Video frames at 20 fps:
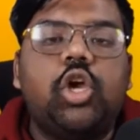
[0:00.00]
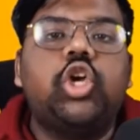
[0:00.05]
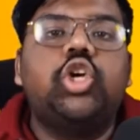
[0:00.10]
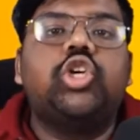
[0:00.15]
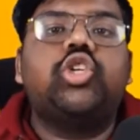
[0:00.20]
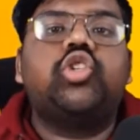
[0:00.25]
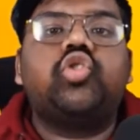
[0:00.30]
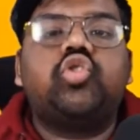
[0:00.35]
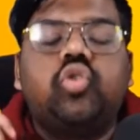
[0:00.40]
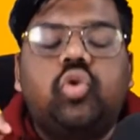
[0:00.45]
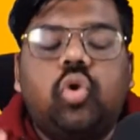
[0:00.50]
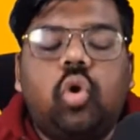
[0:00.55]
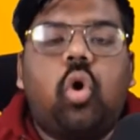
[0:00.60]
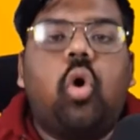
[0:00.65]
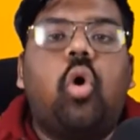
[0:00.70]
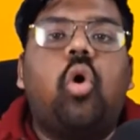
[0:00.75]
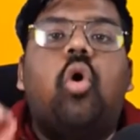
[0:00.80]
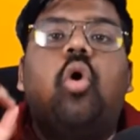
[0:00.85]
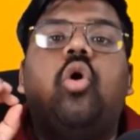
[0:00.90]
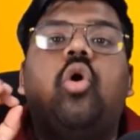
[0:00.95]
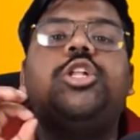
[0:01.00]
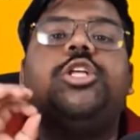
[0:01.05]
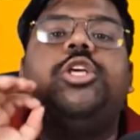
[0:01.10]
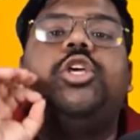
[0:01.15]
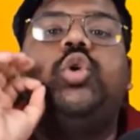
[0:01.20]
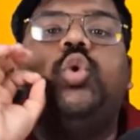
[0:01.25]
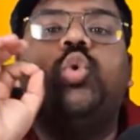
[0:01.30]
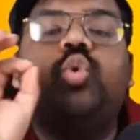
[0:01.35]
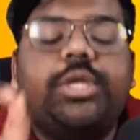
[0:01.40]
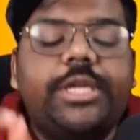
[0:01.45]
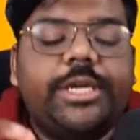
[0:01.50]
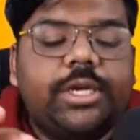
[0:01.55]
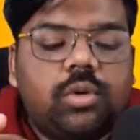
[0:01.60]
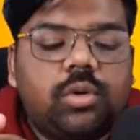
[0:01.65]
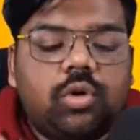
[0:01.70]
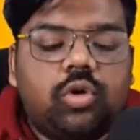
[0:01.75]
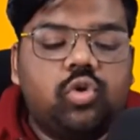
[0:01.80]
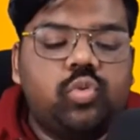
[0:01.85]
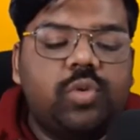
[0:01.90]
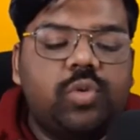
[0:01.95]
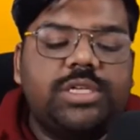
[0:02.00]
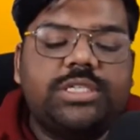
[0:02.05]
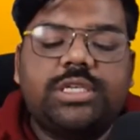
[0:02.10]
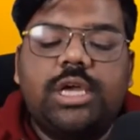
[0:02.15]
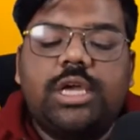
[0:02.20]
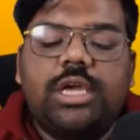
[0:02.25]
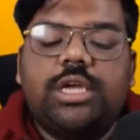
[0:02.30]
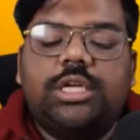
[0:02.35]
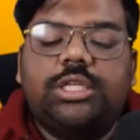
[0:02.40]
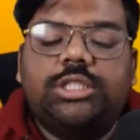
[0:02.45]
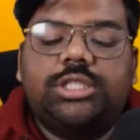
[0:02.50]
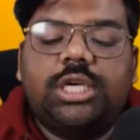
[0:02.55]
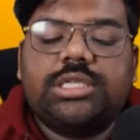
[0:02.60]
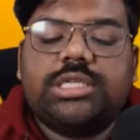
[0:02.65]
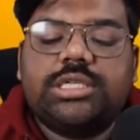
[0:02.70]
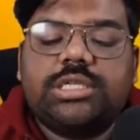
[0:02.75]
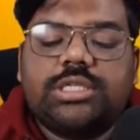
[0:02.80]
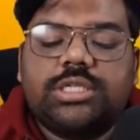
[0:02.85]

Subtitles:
So all you need to do is just